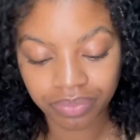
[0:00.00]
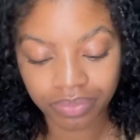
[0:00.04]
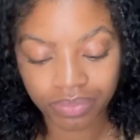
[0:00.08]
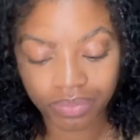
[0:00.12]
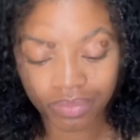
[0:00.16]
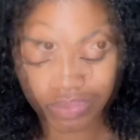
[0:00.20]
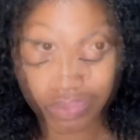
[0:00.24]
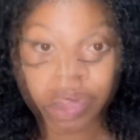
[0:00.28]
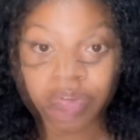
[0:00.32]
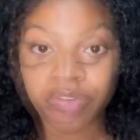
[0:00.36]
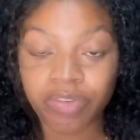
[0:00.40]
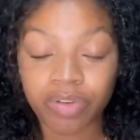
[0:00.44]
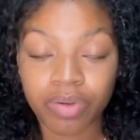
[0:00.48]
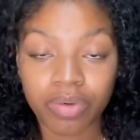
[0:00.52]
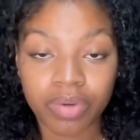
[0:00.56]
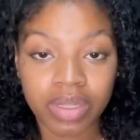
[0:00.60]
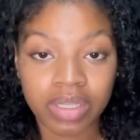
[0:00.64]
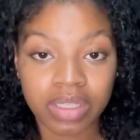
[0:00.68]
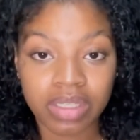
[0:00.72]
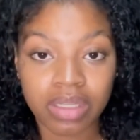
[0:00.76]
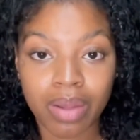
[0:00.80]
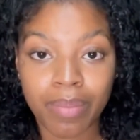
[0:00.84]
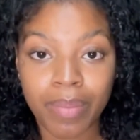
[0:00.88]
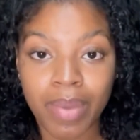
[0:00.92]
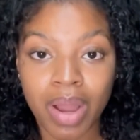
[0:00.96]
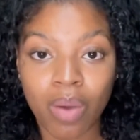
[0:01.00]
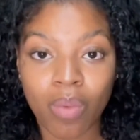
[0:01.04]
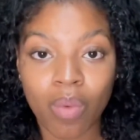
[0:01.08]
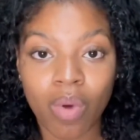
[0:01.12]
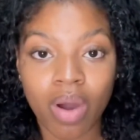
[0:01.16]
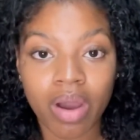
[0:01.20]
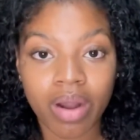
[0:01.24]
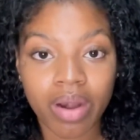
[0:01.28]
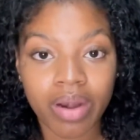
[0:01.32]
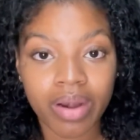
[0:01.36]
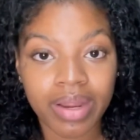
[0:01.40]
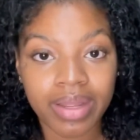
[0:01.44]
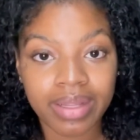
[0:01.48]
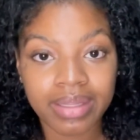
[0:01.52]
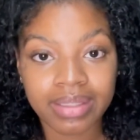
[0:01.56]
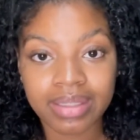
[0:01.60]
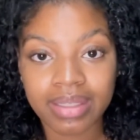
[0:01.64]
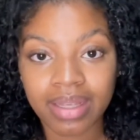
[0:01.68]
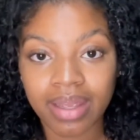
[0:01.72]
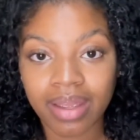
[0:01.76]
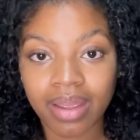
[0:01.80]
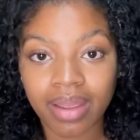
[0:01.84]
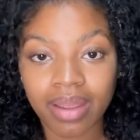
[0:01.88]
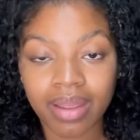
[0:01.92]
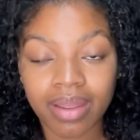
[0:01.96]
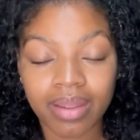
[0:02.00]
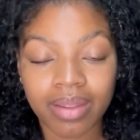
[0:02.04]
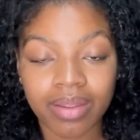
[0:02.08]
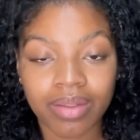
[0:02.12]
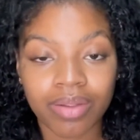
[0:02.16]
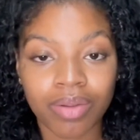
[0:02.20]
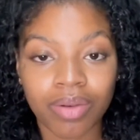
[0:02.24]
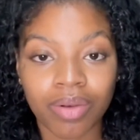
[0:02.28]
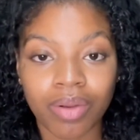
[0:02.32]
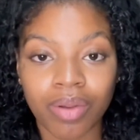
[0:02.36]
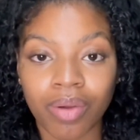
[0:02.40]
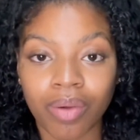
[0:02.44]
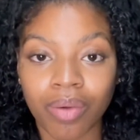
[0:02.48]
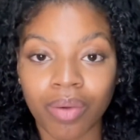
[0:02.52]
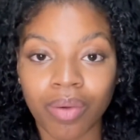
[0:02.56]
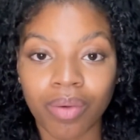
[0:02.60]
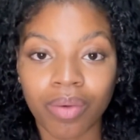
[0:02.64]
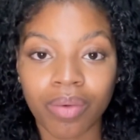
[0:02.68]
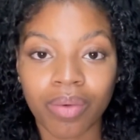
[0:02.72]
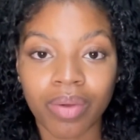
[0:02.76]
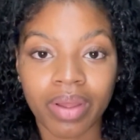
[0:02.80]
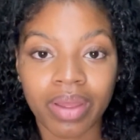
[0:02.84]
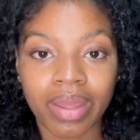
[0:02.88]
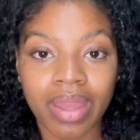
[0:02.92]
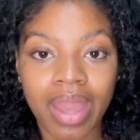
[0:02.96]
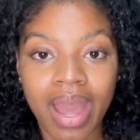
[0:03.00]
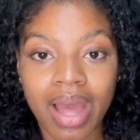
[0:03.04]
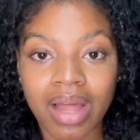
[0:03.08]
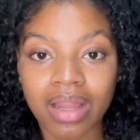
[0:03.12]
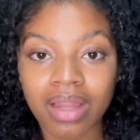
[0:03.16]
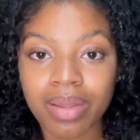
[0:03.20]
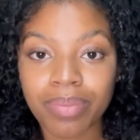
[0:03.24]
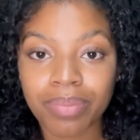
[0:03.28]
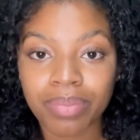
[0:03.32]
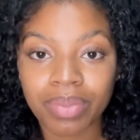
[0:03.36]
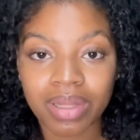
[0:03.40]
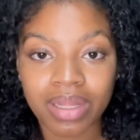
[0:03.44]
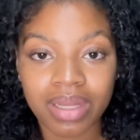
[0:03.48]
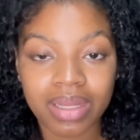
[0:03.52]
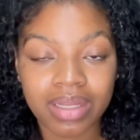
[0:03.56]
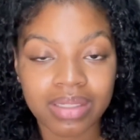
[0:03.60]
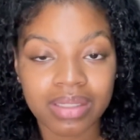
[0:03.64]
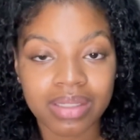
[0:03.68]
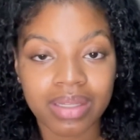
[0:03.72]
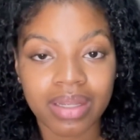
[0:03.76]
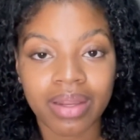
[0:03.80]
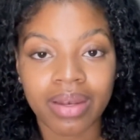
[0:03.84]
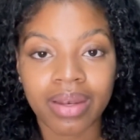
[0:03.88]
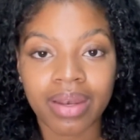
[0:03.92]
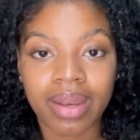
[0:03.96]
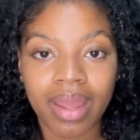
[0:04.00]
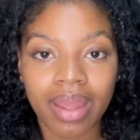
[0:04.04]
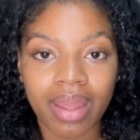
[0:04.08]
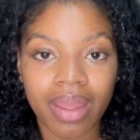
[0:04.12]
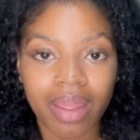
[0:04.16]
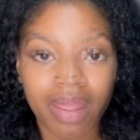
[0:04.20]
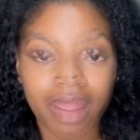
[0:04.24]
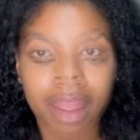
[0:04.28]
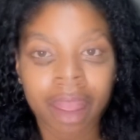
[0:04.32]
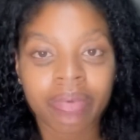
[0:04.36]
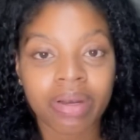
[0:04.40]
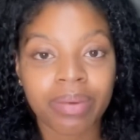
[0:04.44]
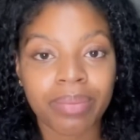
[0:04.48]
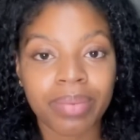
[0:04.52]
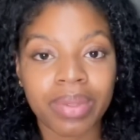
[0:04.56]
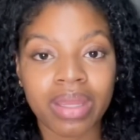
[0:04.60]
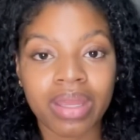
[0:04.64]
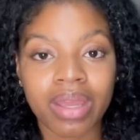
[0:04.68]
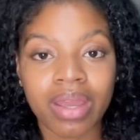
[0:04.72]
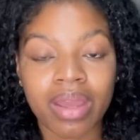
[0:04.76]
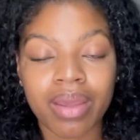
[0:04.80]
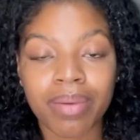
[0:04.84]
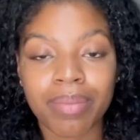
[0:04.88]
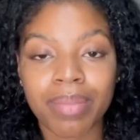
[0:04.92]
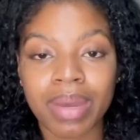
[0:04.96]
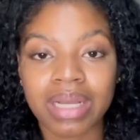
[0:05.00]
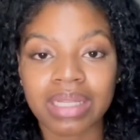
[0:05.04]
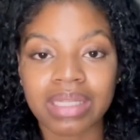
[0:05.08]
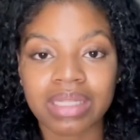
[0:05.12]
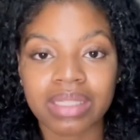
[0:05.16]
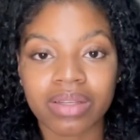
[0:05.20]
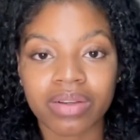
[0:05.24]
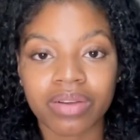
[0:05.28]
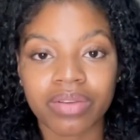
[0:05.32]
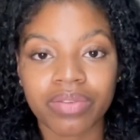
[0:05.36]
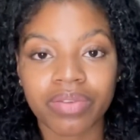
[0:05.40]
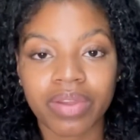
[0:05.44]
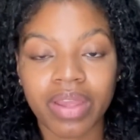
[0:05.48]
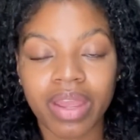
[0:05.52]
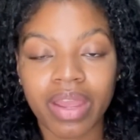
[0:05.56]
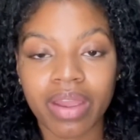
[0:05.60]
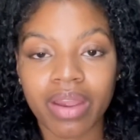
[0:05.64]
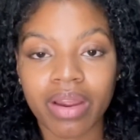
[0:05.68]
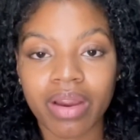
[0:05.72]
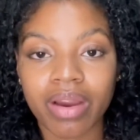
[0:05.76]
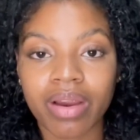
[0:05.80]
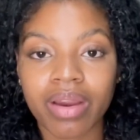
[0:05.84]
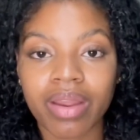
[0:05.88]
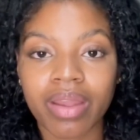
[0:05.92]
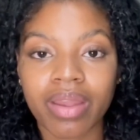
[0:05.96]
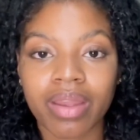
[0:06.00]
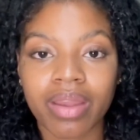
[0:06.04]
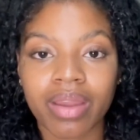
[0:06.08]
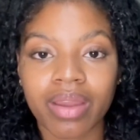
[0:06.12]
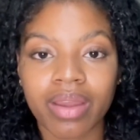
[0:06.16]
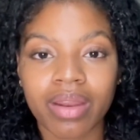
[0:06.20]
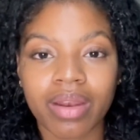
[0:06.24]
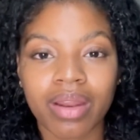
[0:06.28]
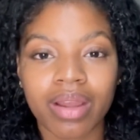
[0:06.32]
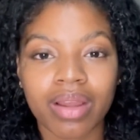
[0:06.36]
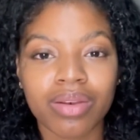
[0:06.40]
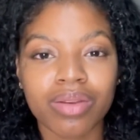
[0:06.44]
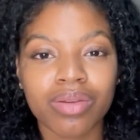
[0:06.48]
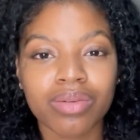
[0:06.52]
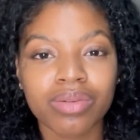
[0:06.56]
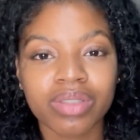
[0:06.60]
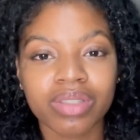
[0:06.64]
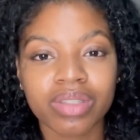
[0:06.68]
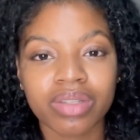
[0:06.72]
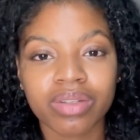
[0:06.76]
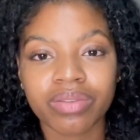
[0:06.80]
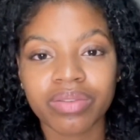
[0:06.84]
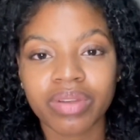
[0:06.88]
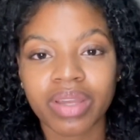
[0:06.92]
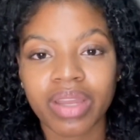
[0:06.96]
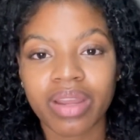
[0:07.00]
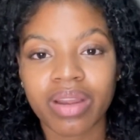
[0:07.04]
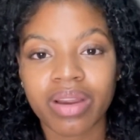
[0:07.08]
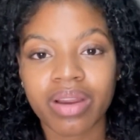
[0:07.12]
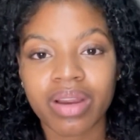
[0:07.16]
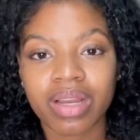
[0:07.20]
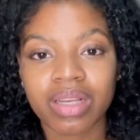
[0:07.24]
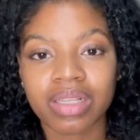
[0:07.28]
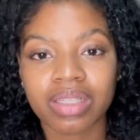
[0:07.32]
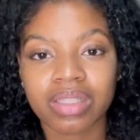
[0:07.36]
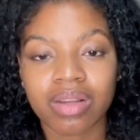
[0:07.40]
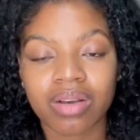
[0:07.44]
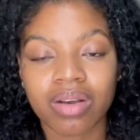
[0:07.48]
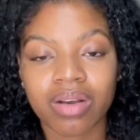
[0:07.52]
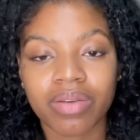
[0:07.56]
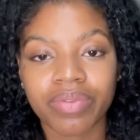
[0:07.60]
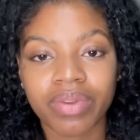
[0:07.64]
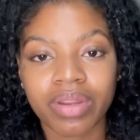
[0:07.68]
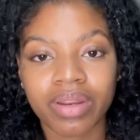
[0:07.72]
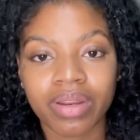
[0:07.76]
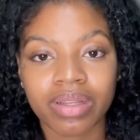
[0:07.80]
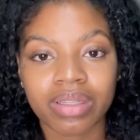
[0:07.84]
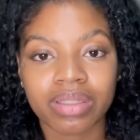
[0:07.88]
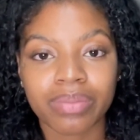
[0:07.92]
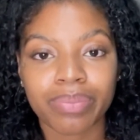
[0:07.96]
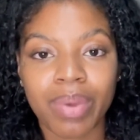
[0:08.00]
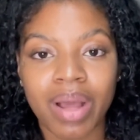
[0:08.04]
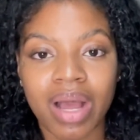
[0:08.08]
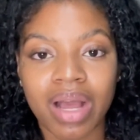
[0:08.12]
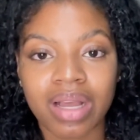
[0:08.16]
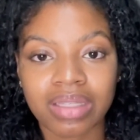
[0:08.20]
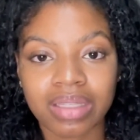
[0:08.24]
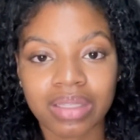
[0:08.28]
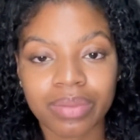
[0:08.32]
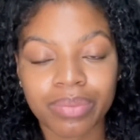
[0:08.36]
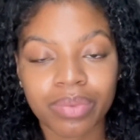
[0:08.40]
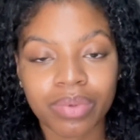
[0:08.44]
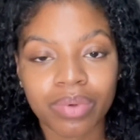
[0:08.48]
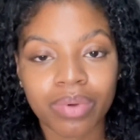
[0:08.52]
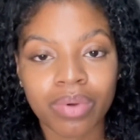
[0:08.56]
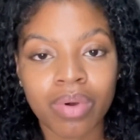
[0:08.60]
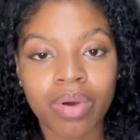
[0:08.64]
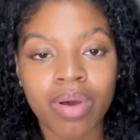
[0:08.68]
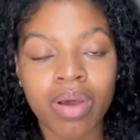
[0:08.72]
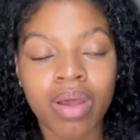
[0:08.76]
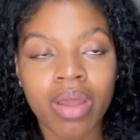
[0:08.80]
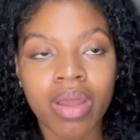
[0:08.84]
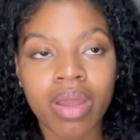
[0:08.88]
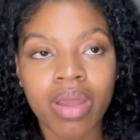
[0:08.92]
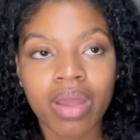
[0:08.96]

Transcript: I'm gonna focus on my water intake, you know, a gallon plus a day. I'm gonna be getting my self-care in. I do self-care as often as possible.